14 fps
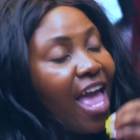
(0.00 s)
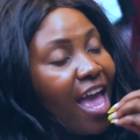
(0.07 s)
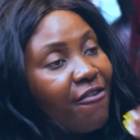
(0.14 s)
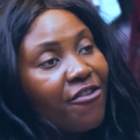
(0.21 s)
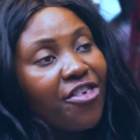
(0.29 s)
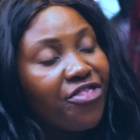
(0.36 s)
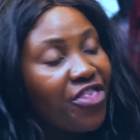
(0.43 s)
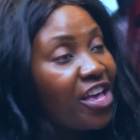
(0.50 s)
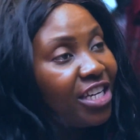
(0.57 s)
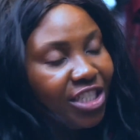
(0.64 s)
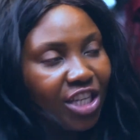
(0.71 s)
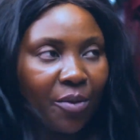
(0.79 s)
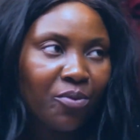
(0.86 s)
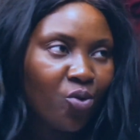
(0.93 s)
everything
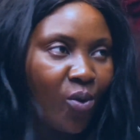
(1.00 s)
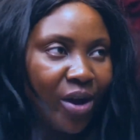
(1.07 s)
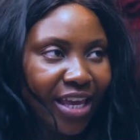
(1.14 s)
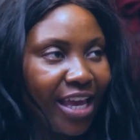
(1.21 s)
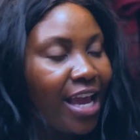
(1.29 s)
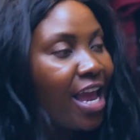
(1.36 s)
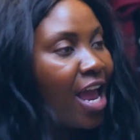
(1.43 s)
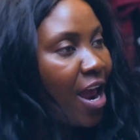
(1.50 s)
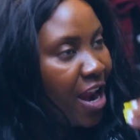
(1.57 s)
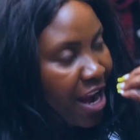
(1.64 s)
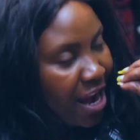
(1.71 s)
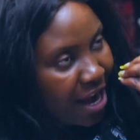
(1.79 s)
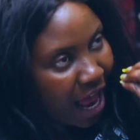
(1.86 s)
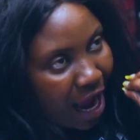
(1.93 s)
shall be working
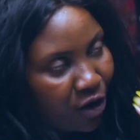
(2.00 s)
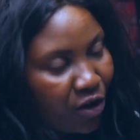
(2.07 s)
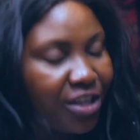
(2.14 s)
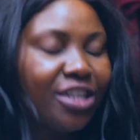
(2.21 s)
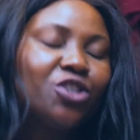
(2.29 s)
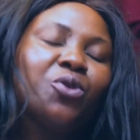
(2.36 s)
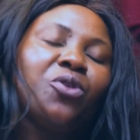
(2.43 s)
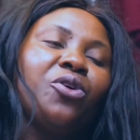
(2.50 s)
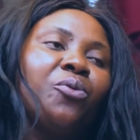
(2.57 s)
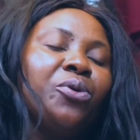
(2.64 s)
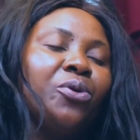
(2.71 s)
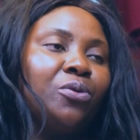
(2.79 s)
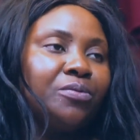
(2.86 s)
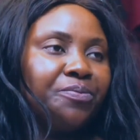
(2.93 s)
according to the
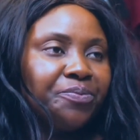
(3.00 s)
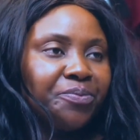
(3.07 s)
will.